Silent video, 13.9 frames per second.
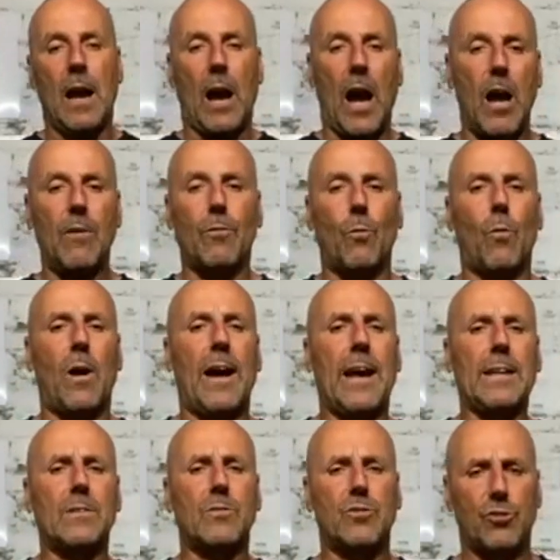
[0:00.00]

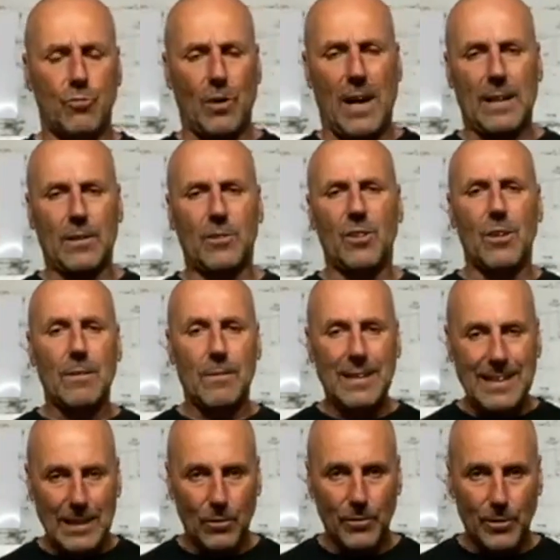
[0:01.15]
overweight, struggle to even
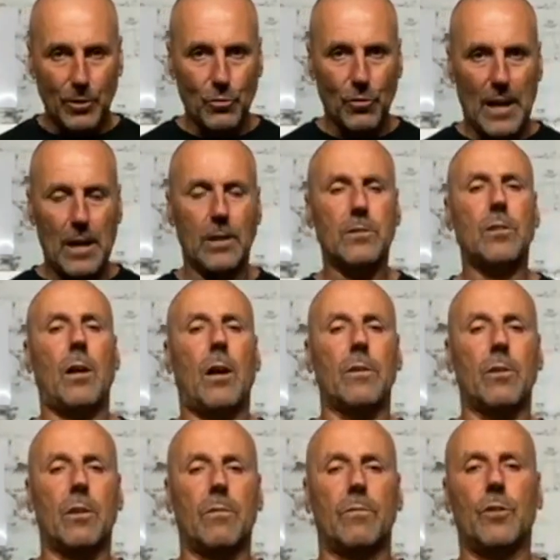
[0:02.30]
get on the ground, I've
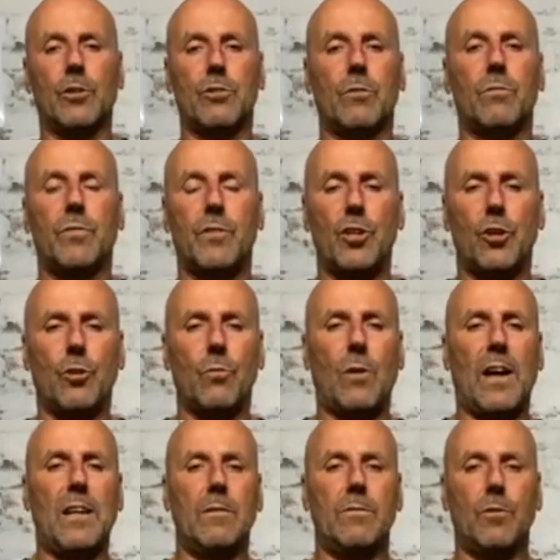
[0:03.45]
got a version for you.
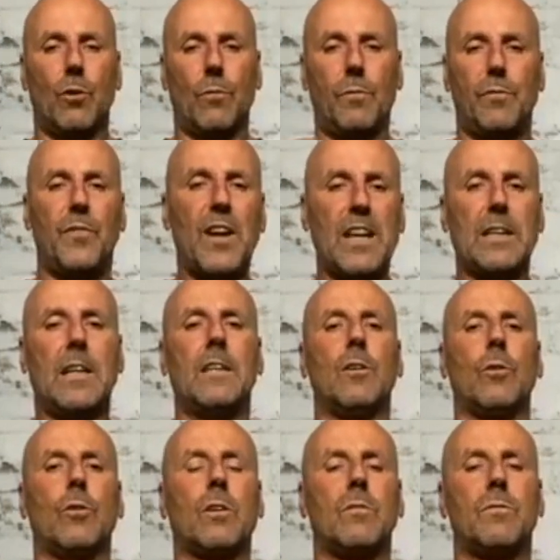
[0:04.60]
And if you're fit and you're
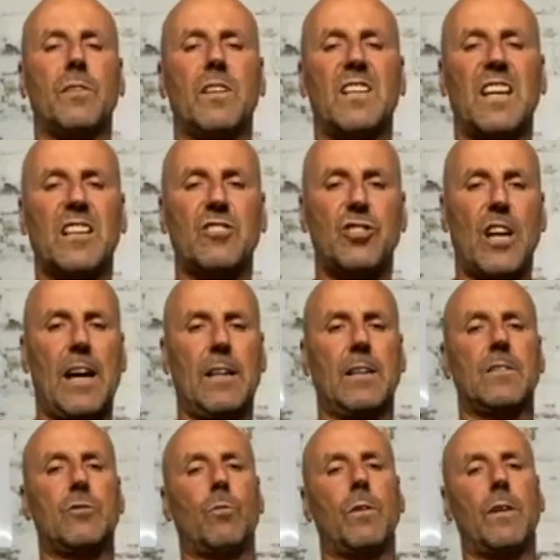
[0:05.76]
looking for the next
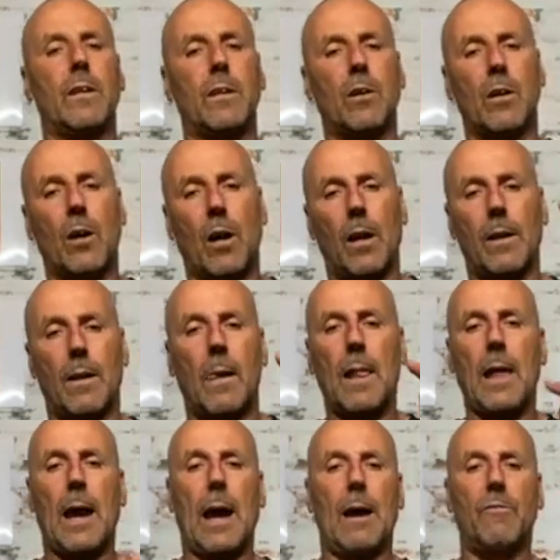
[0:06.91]
challenge, well then I've got
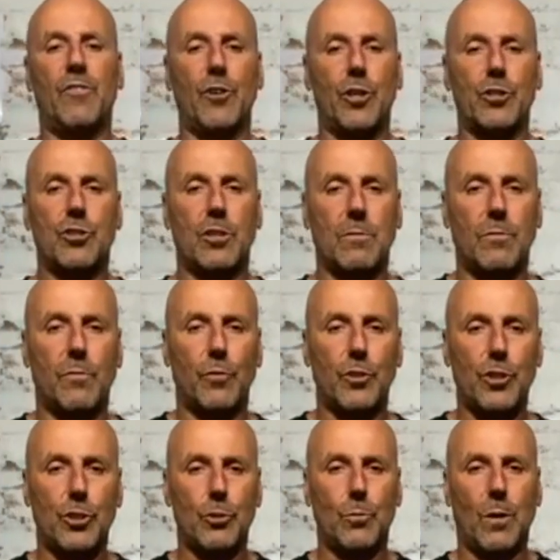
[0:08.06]
a version for
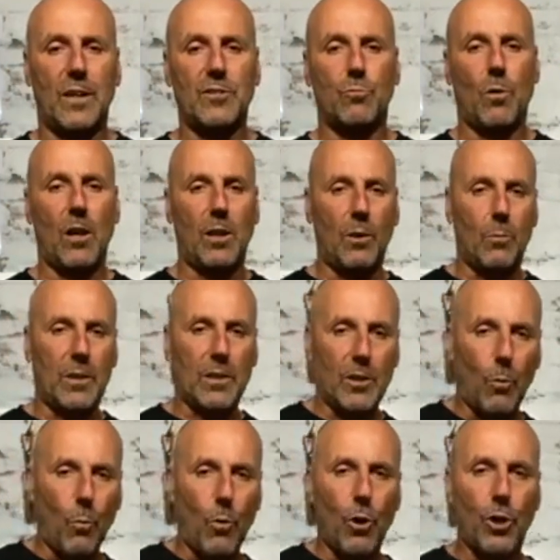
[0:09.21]
you as well. And we're going to
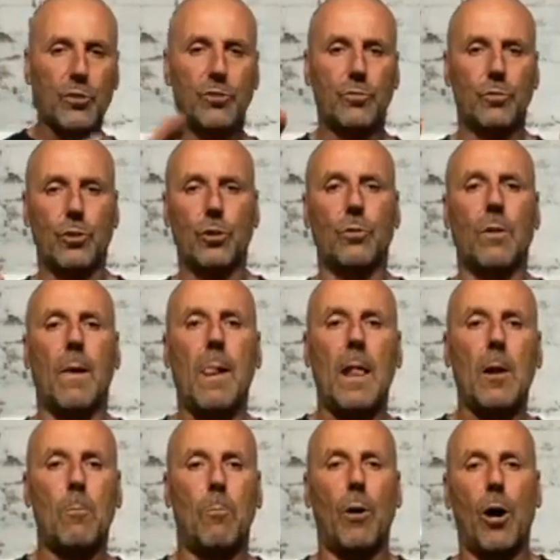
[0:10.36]
work through
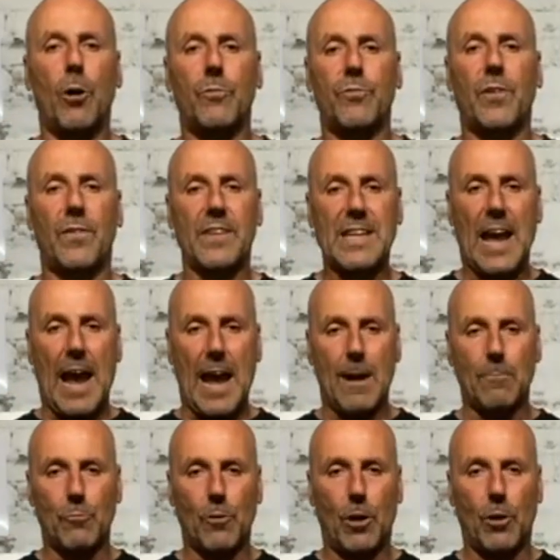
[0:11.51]
both the
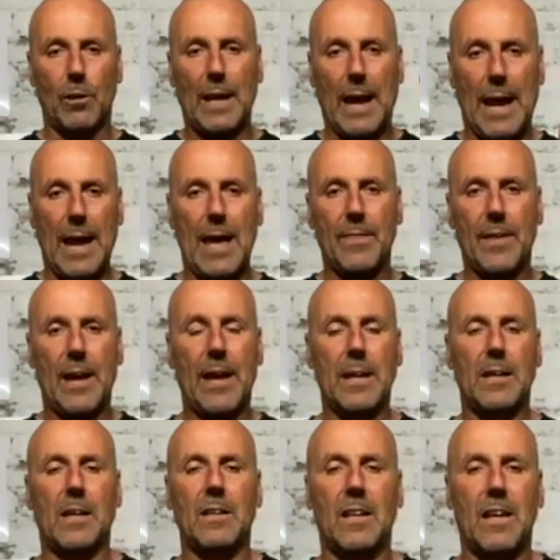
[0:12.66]
ab roller and the
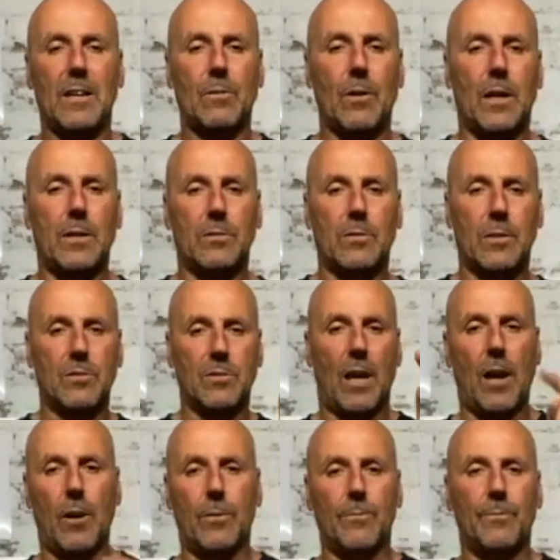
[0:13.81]
hanging leg raise.
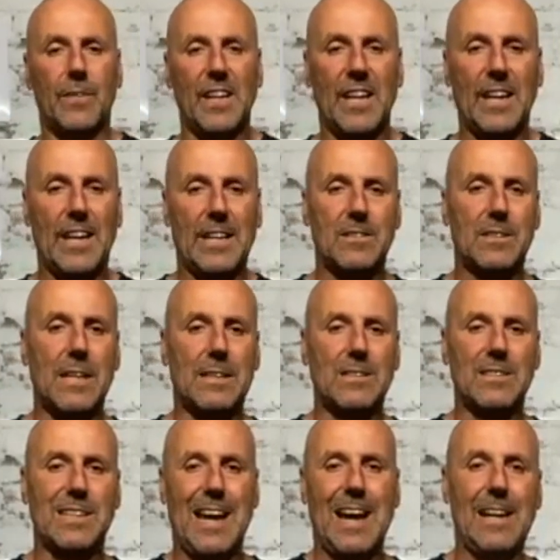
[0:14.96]
So let's get
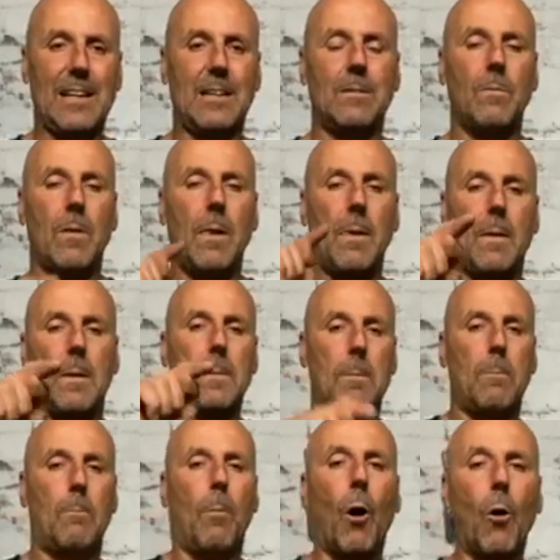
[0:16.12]
started.
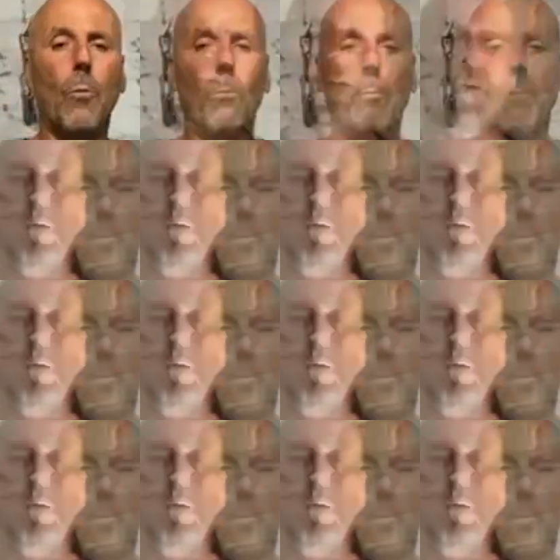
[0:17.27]
Boom.